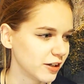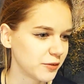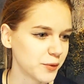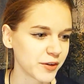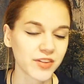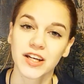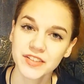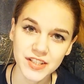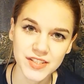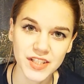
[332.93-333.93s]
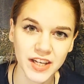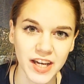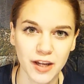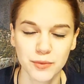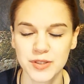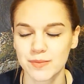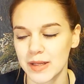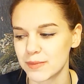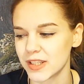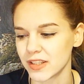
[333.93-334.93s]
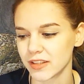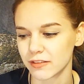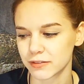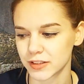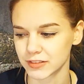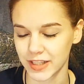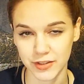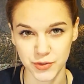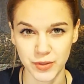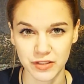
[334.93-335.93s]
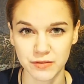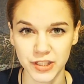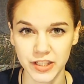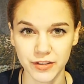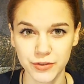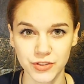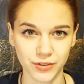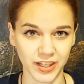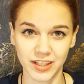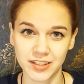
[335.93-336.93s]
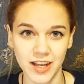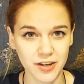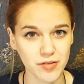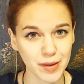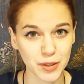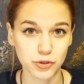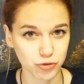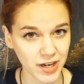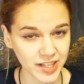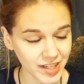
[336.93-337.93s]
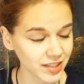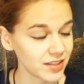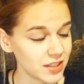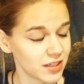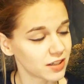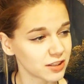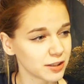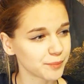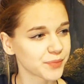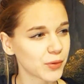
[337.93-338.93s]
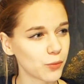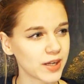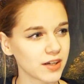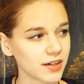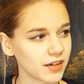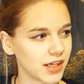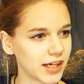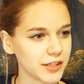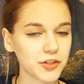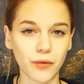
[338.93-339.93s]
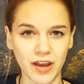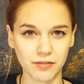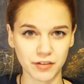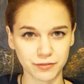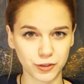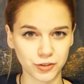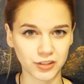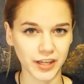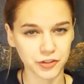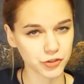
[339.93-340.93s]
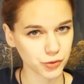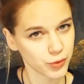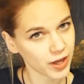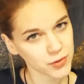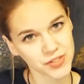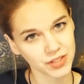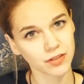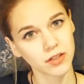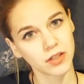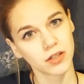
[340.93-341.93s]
one of the ideas that I had was maybe for next week's video do like a NaNoWriMo training, where I don't have the full like 2,000